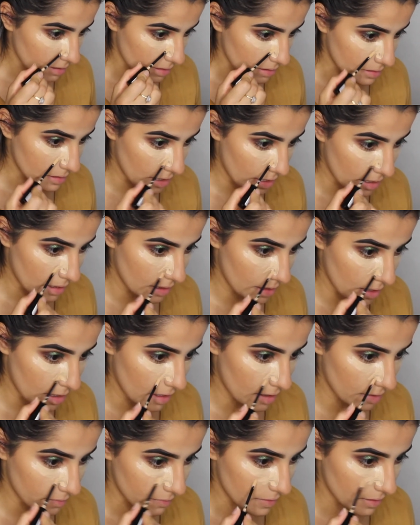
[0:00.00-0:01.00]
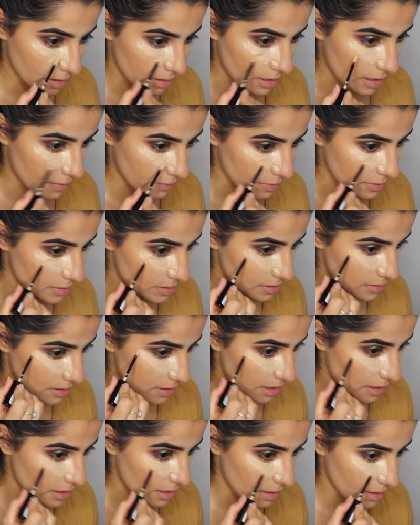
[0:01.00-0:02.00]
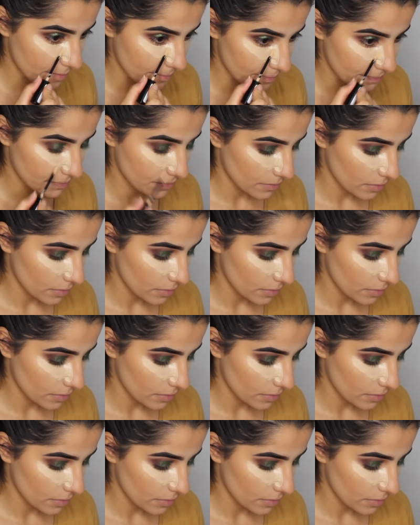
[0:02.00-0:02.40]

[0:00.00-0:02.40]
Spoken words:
because I love the Color Stay